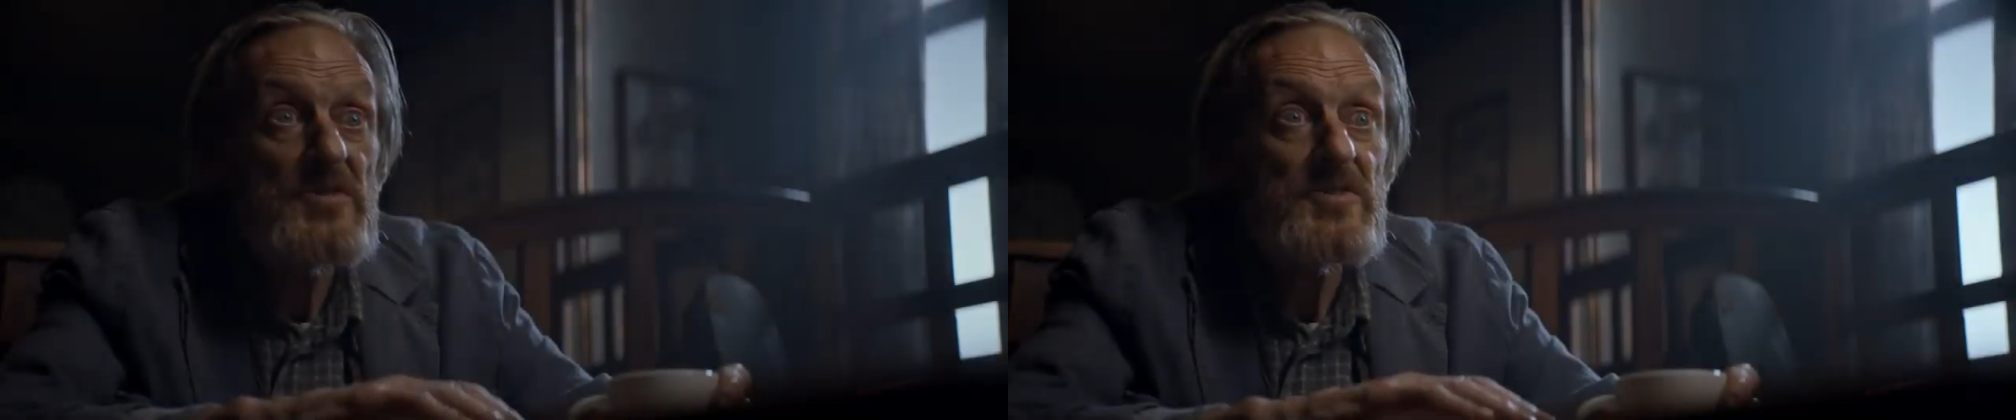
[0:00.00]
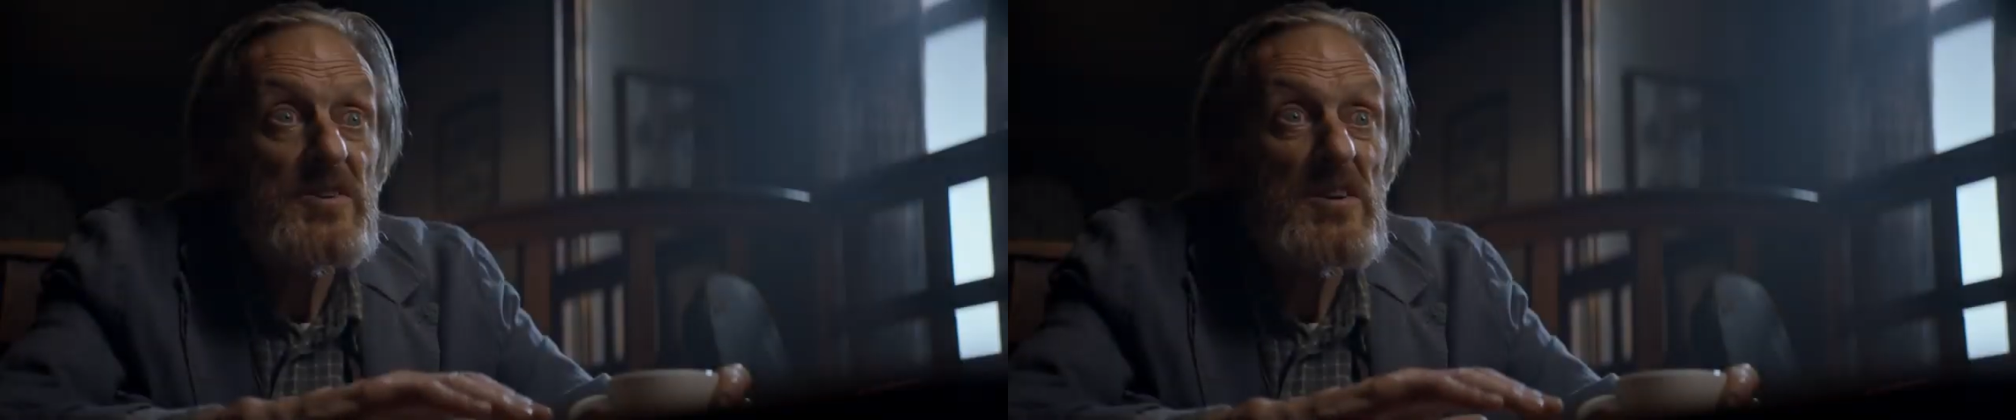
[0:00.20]

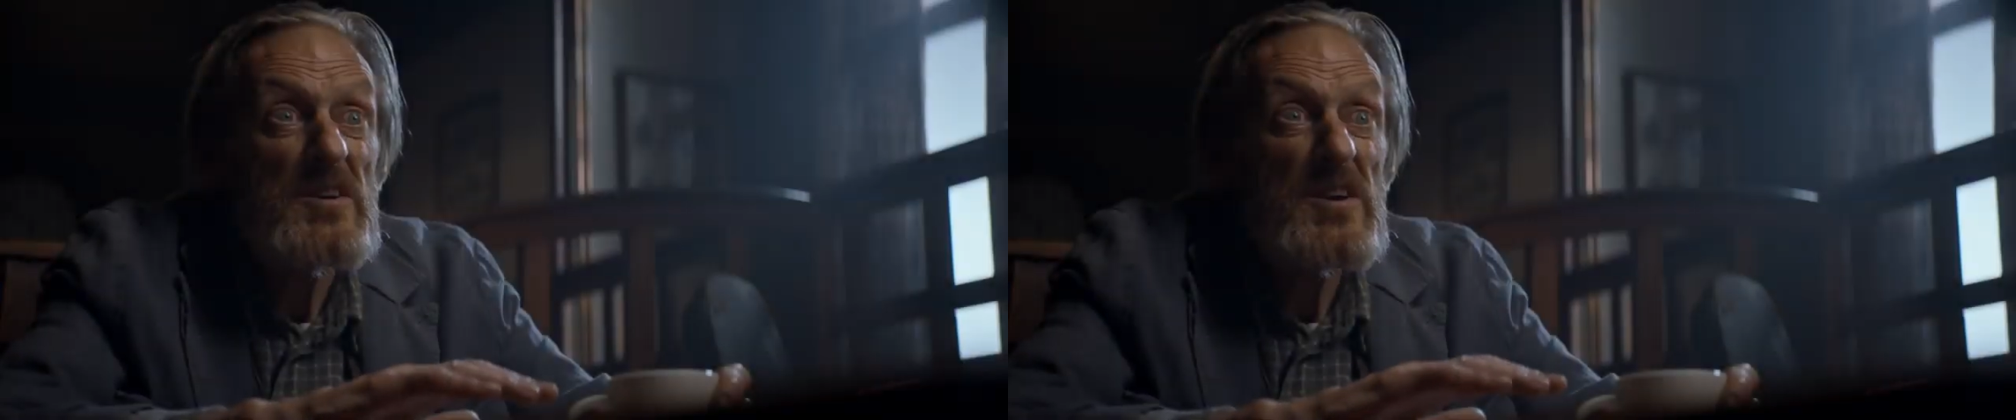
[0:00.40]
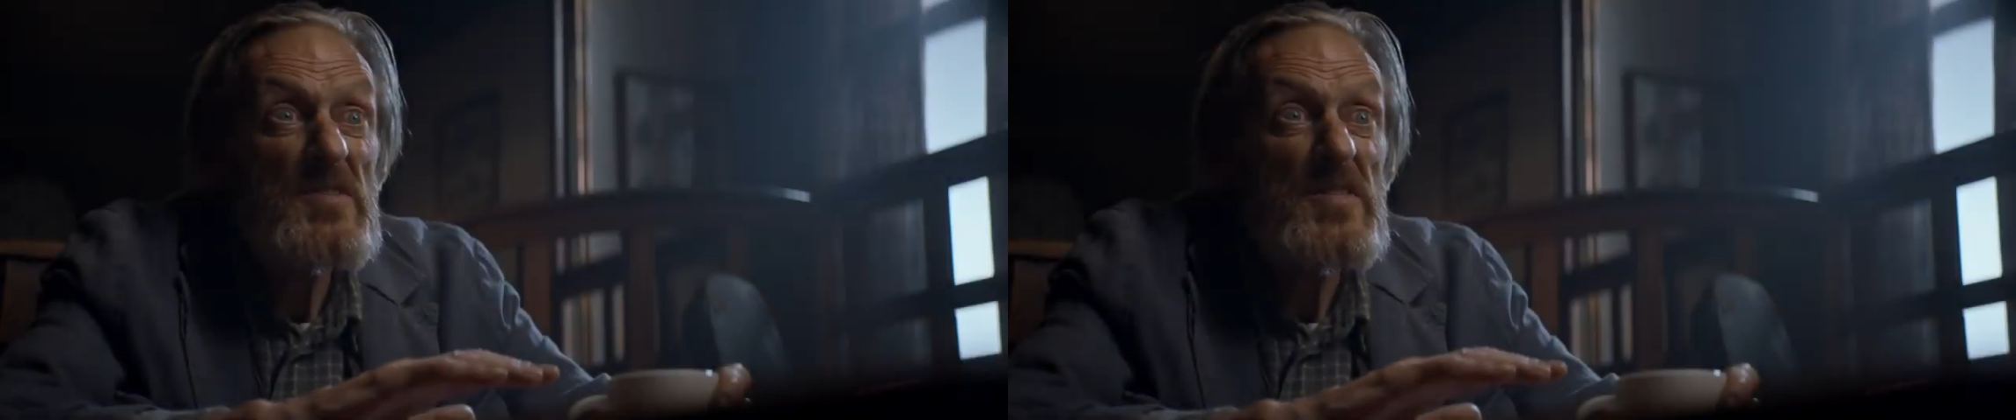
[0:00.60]
never
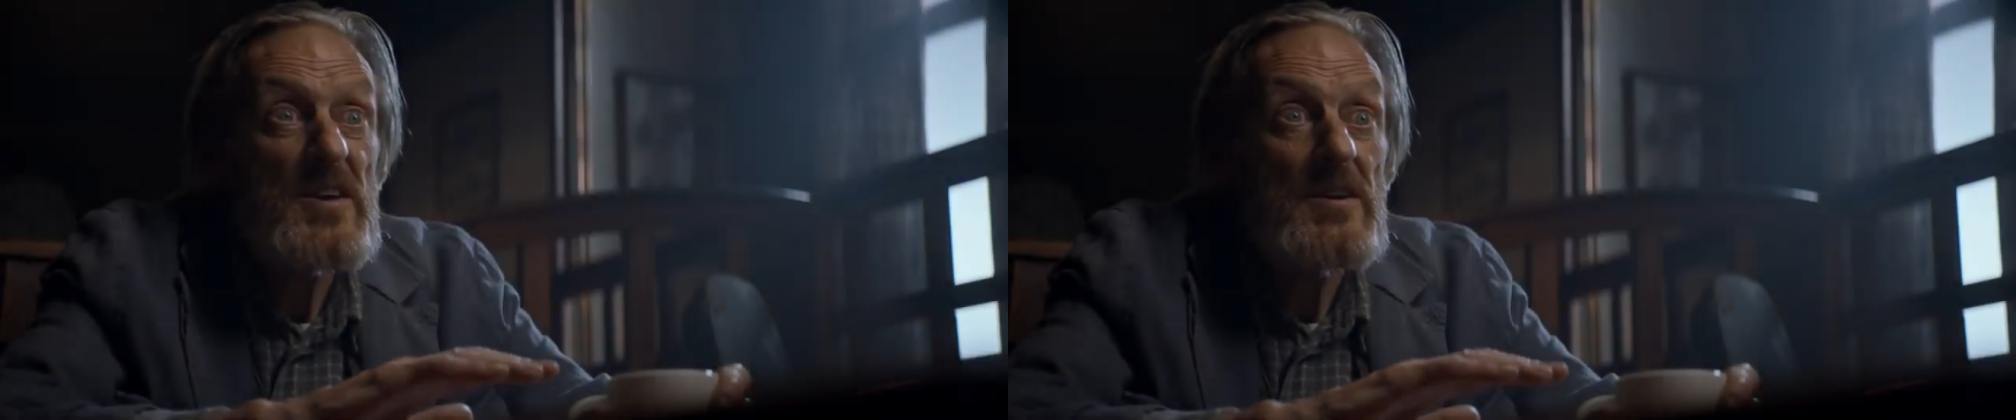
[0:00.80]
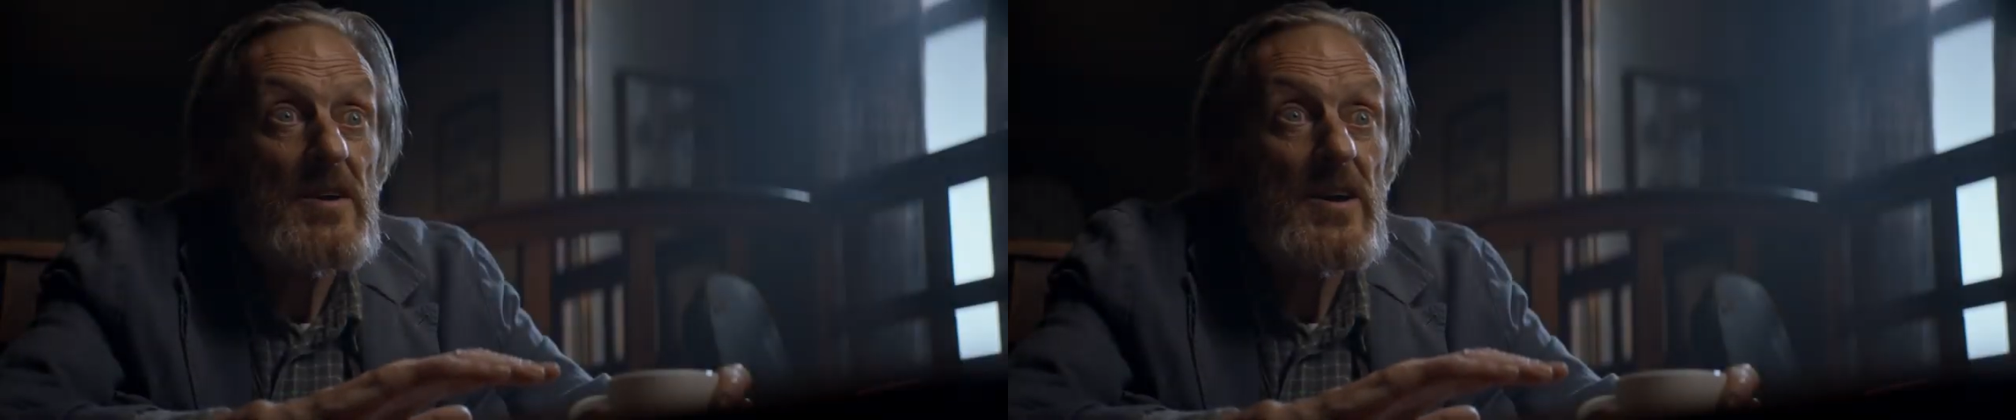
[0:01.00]
heard
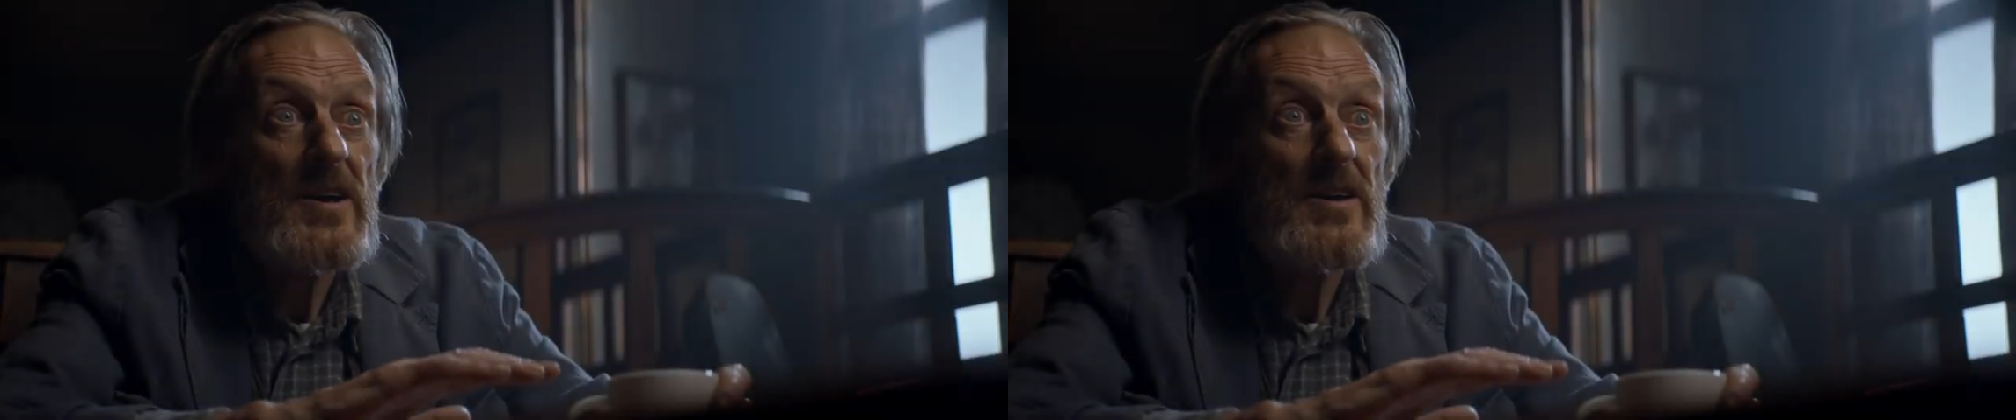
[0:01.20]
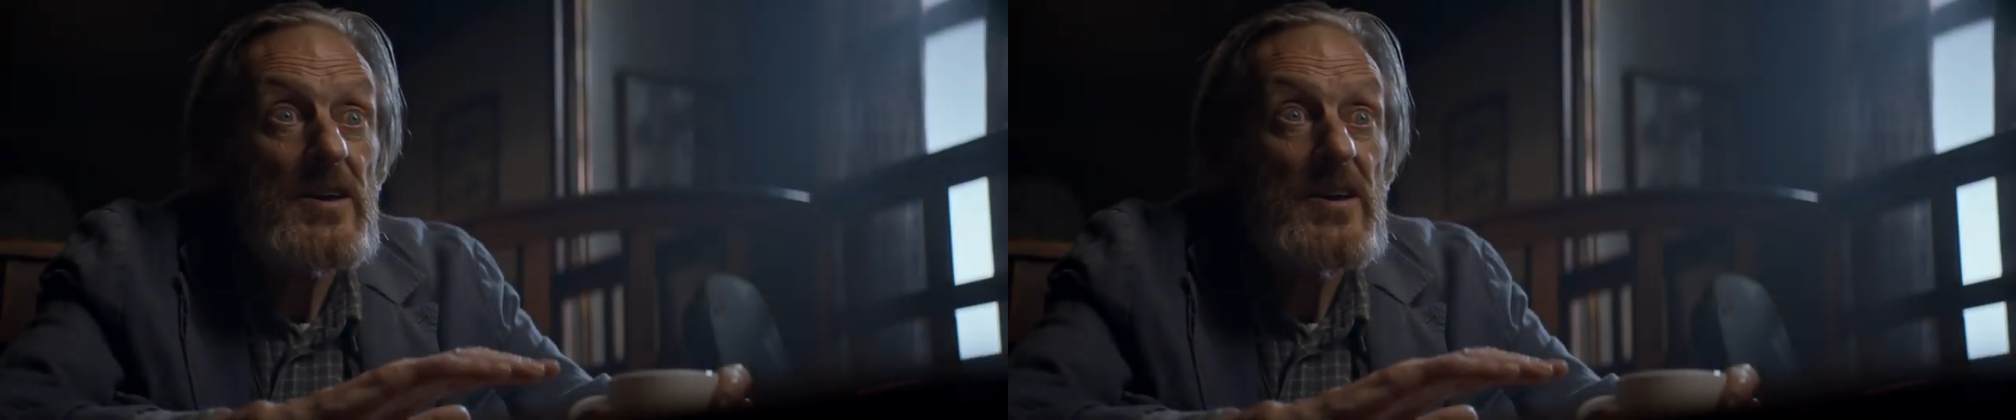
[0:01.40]
nothing
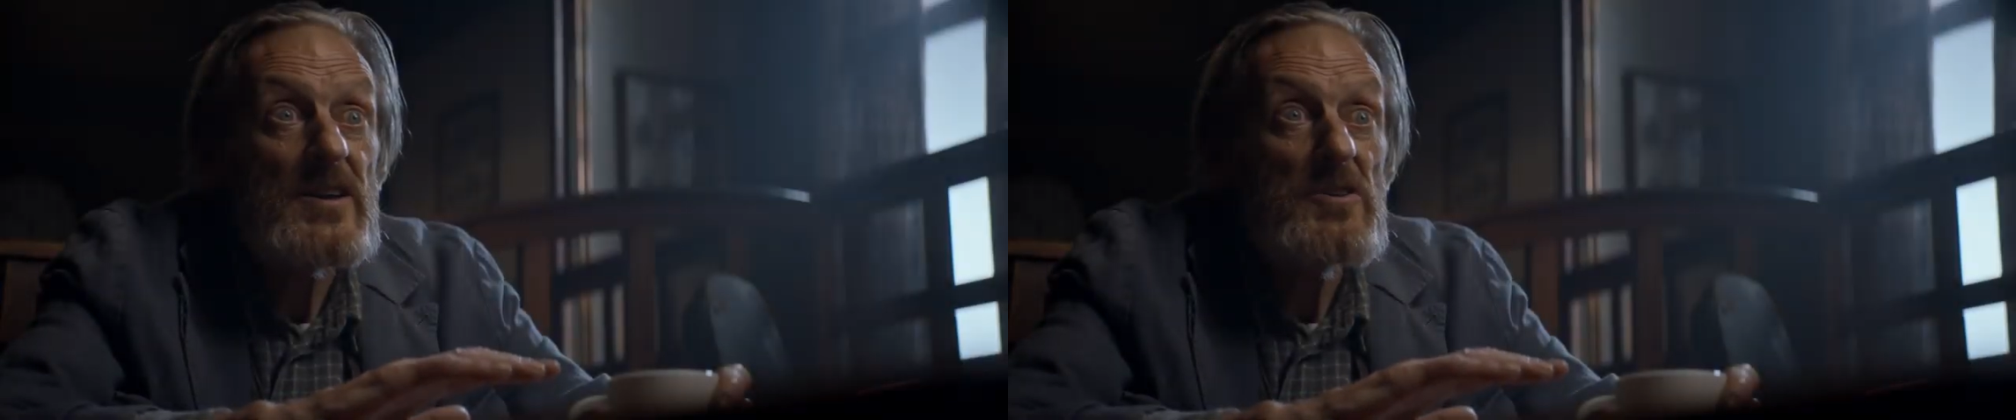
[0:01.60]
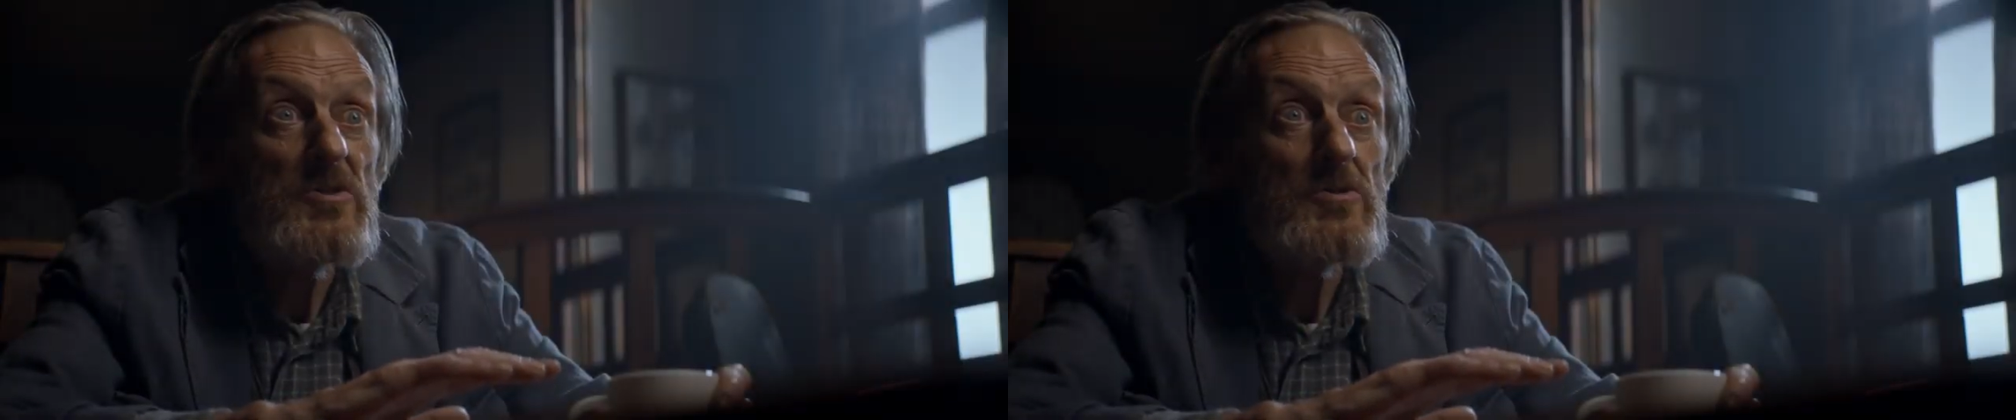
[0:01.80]
like it
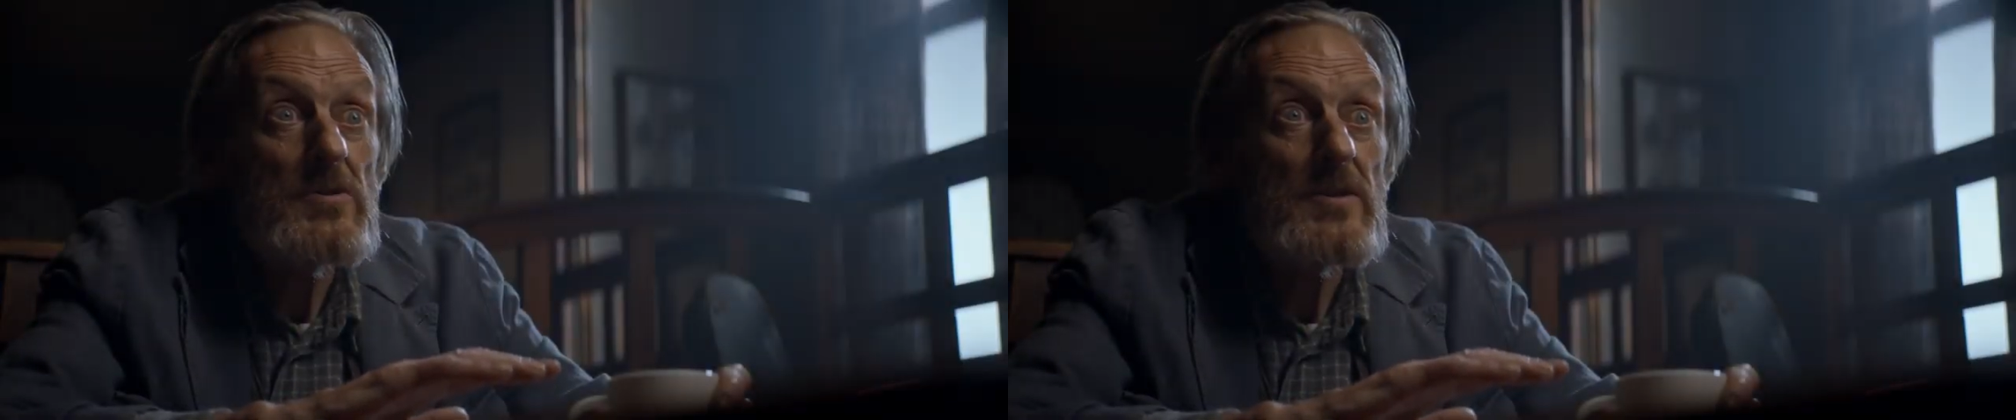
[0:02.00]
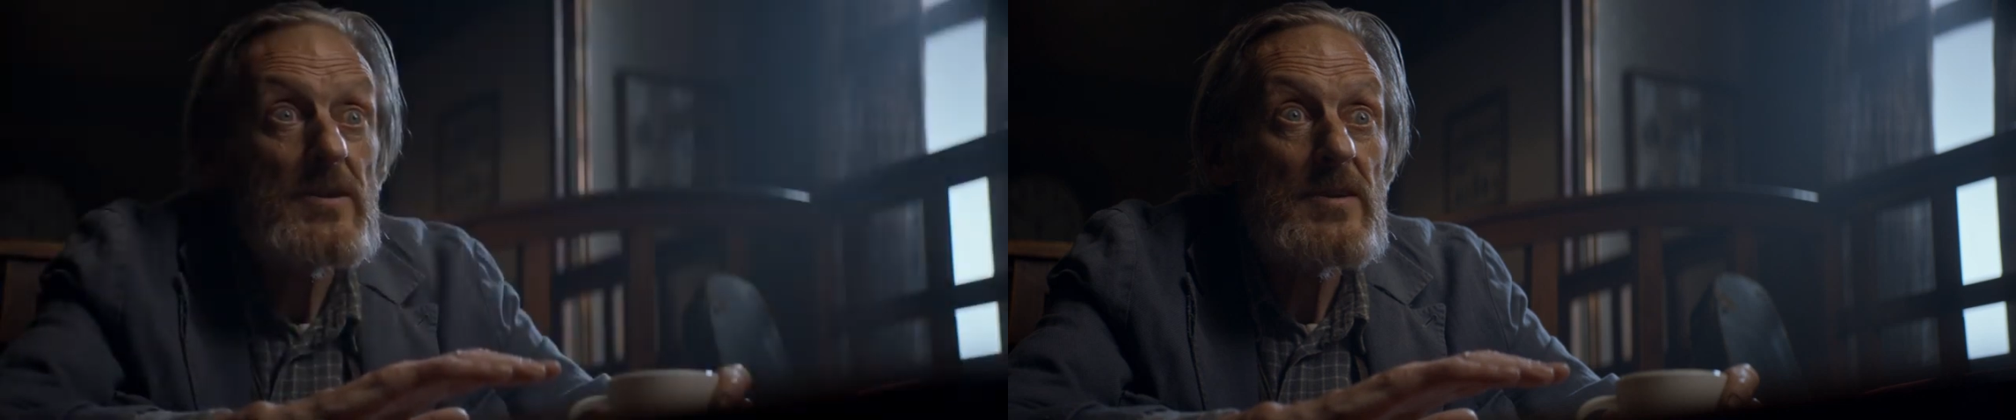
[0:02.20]
in
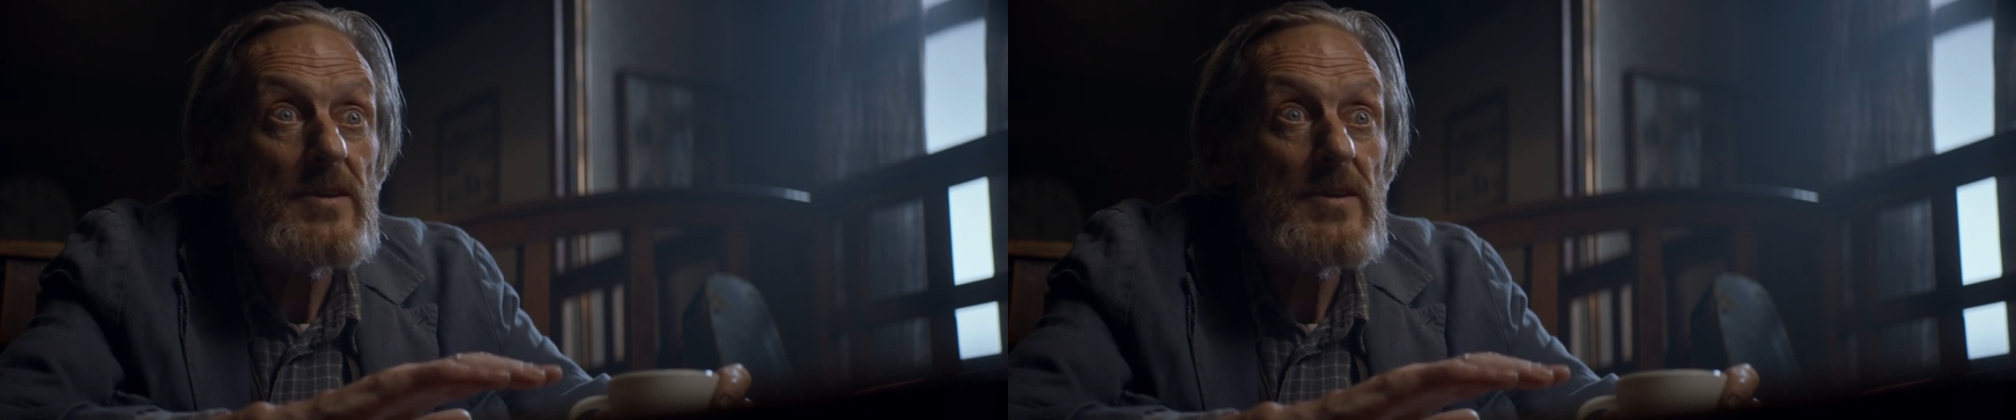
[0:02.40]
your